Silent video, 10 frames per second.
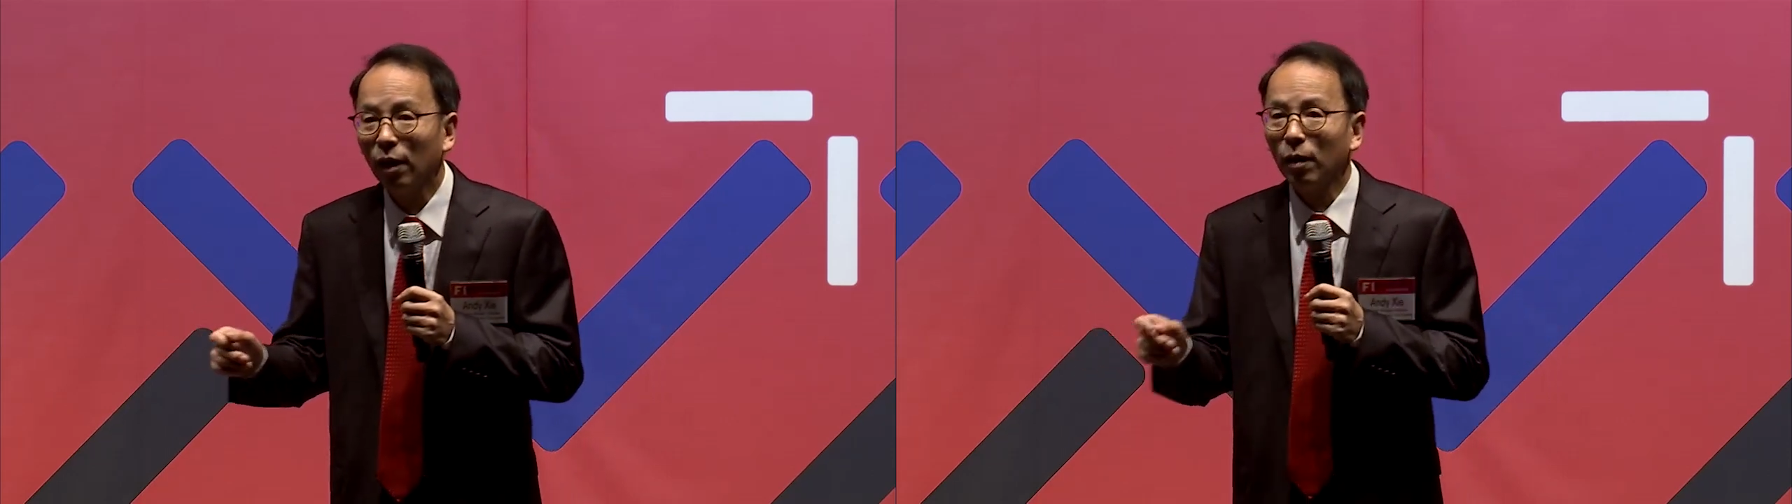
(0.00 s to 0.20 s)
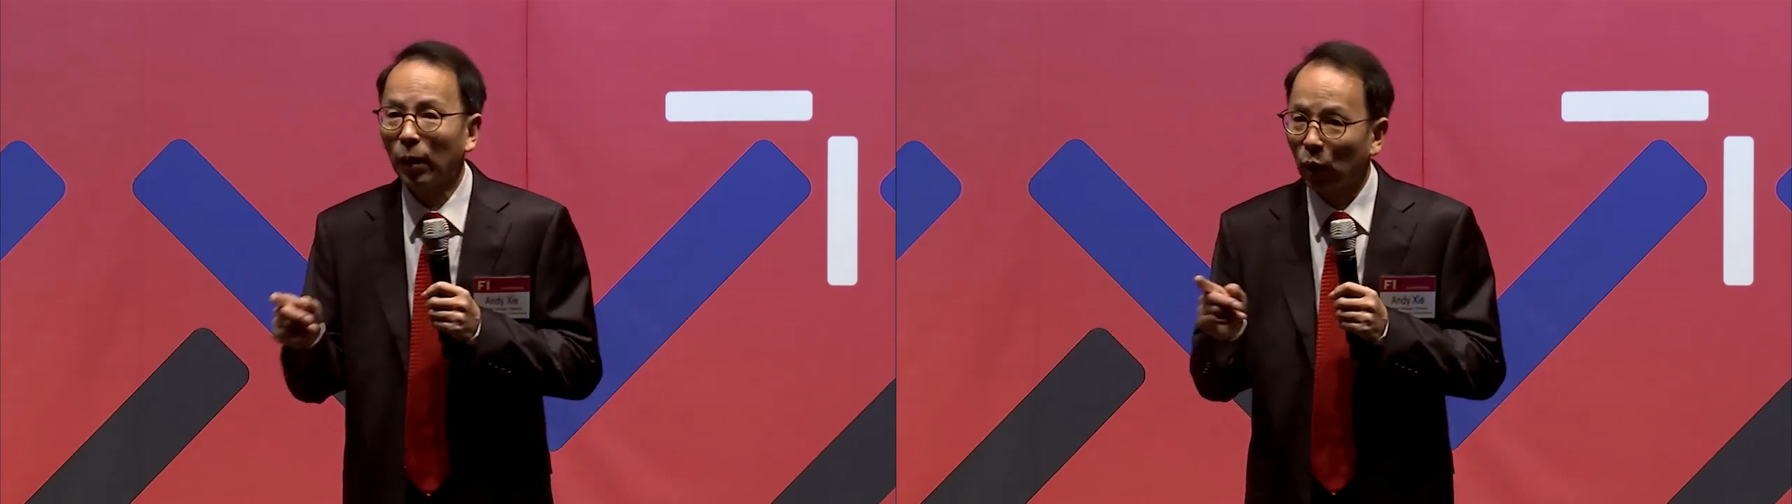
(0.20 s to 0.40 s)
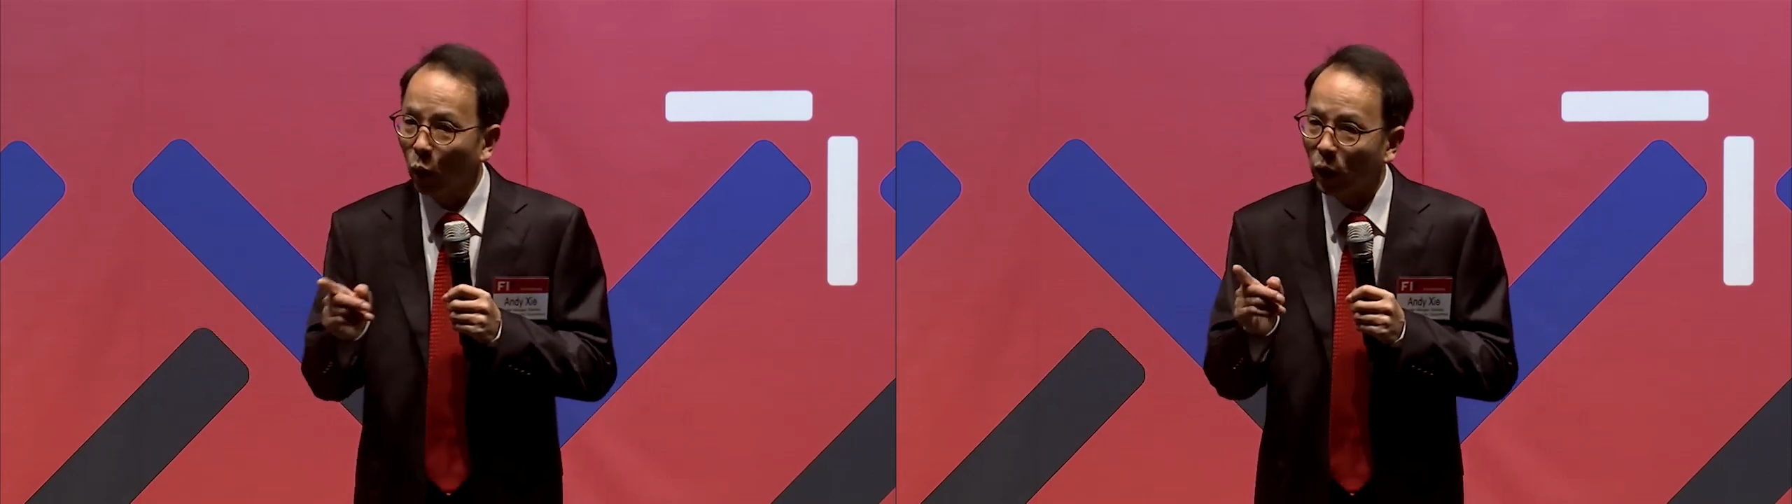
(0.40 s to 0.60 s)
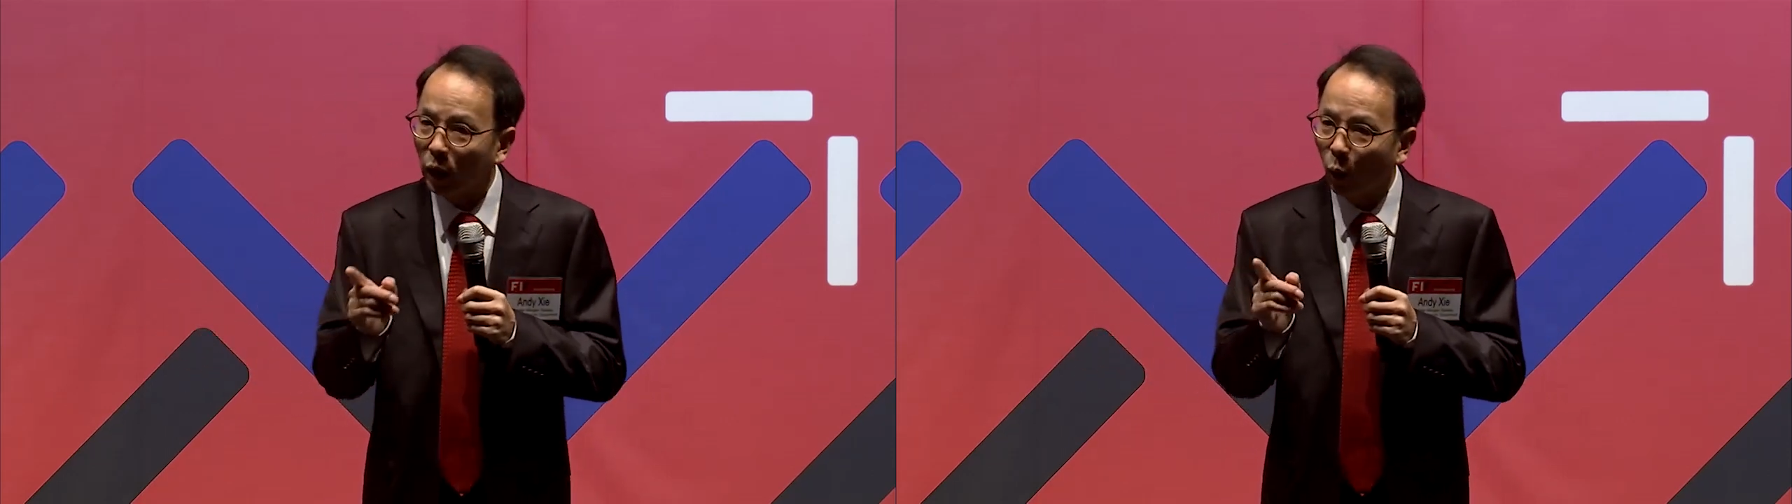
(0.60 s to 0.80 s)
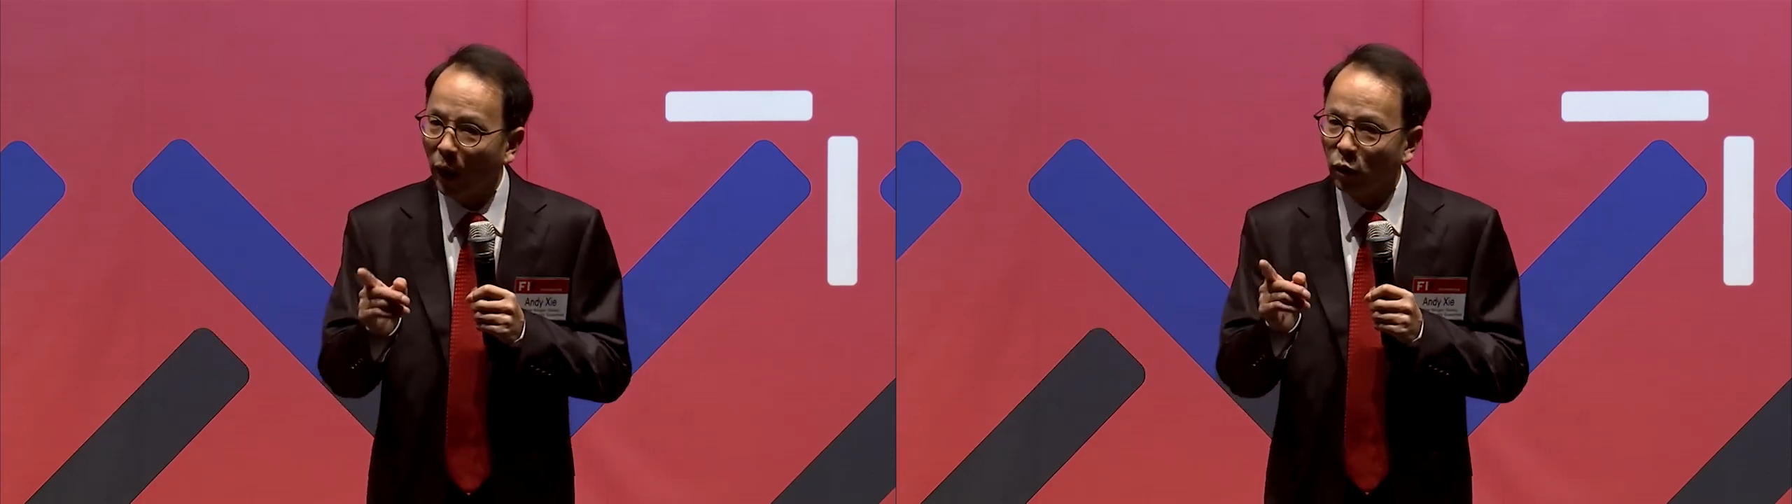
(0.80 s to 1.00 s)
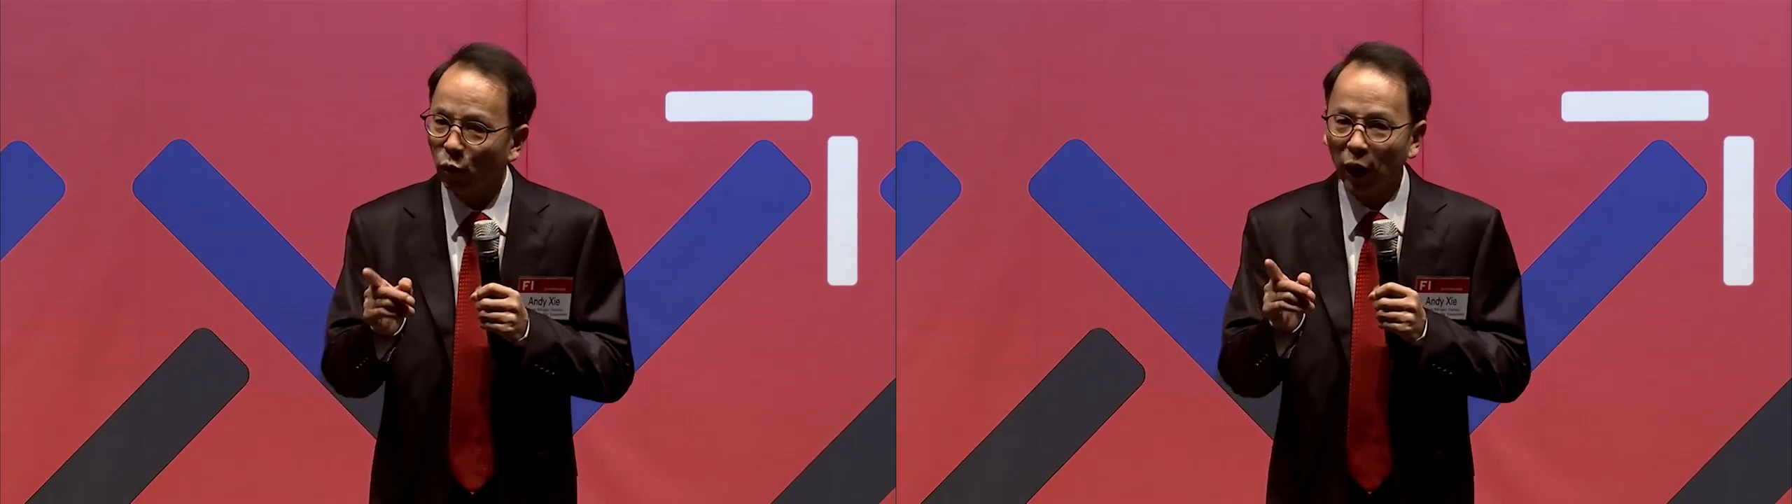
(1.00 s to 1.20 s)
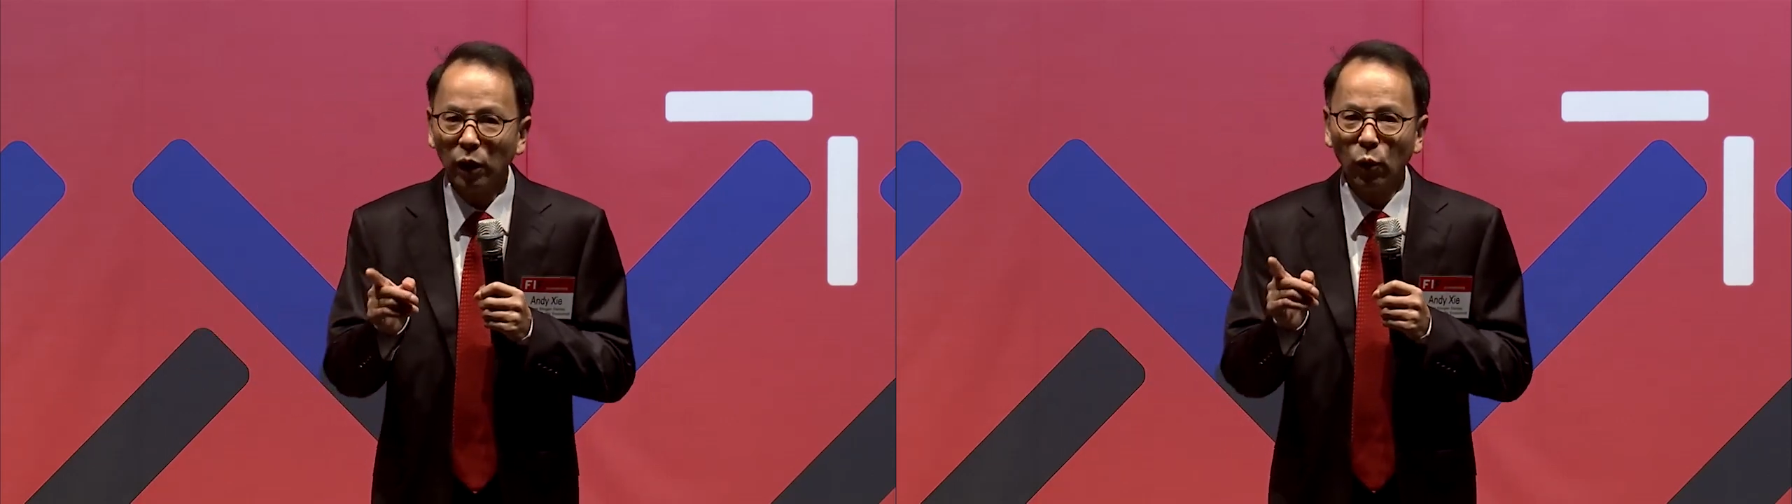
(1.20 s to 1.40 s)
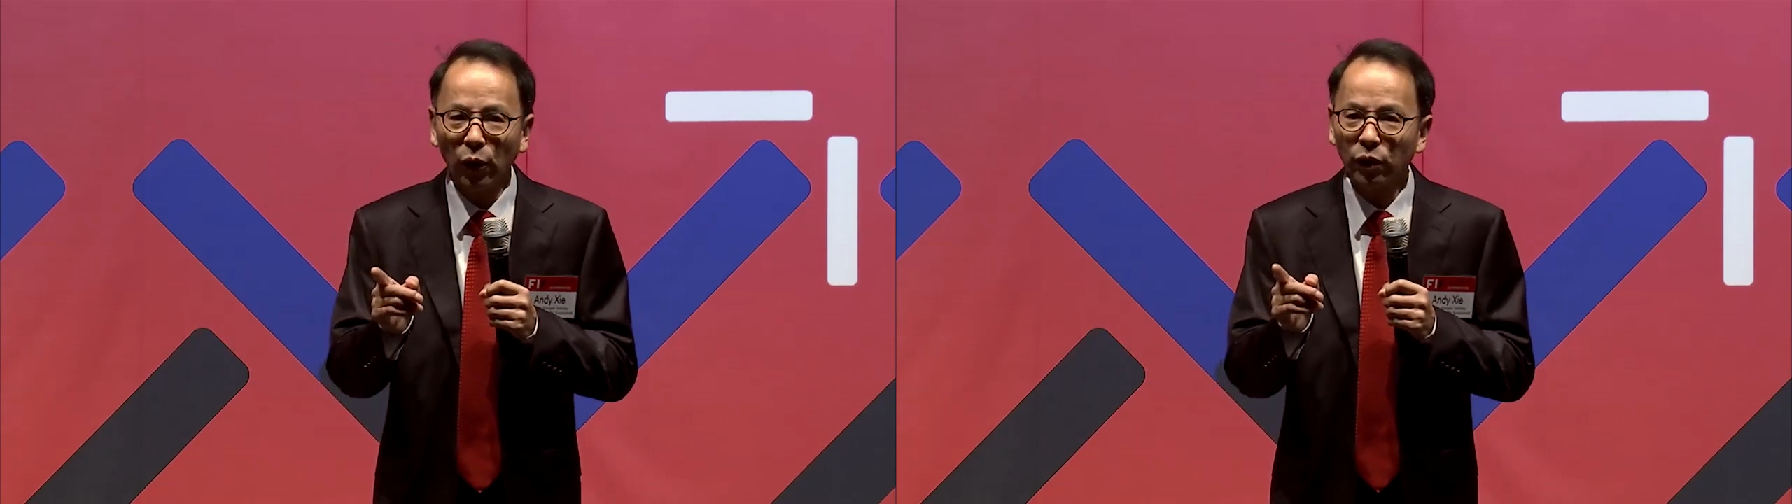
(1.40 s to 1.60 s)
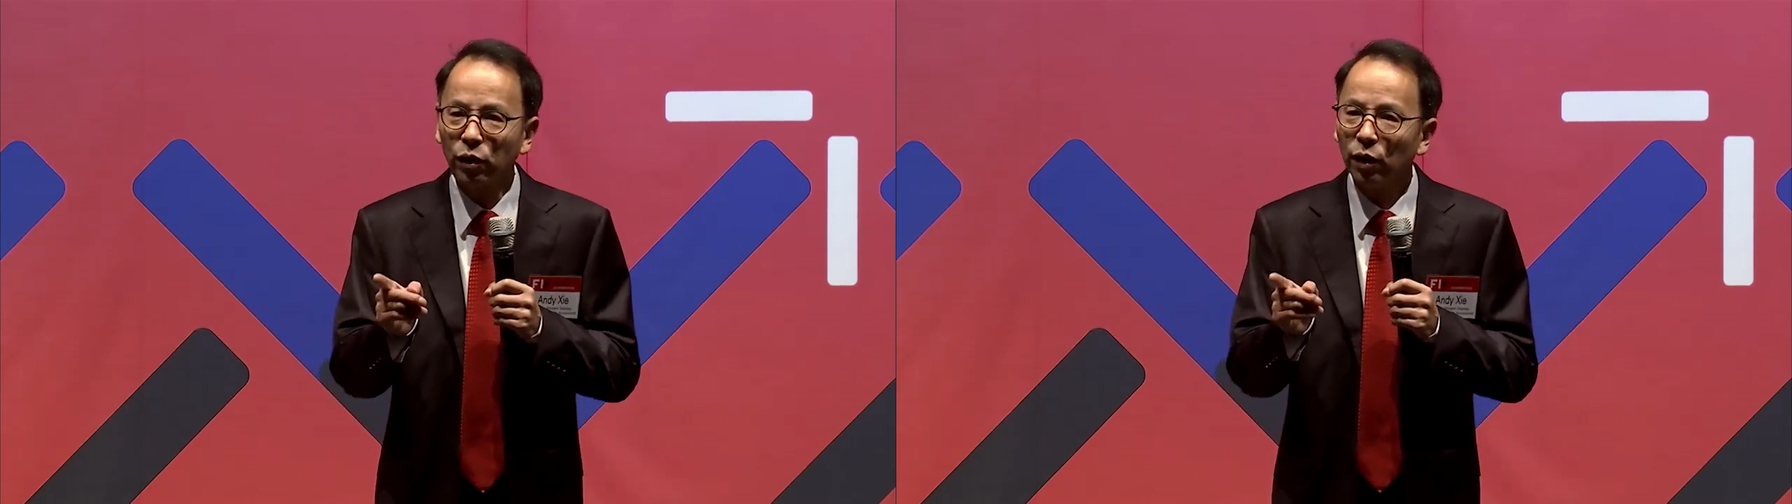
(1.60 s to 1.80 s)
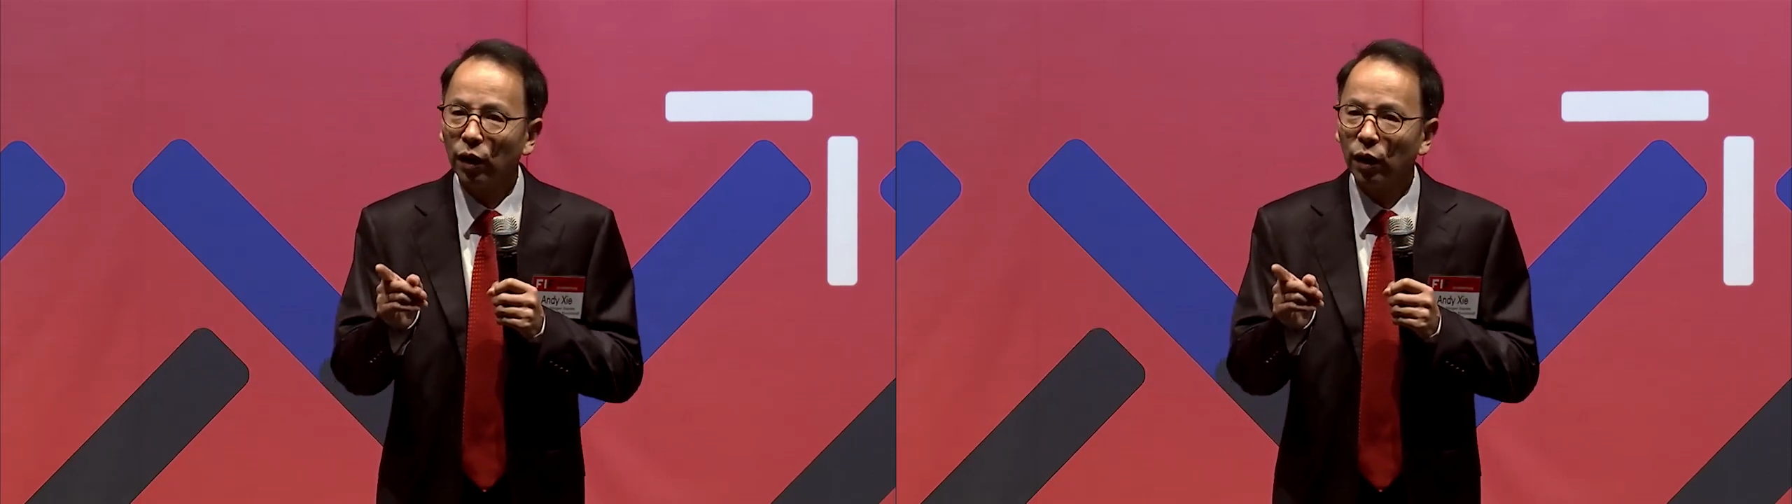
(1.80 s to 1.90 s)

But you look at the wage increase,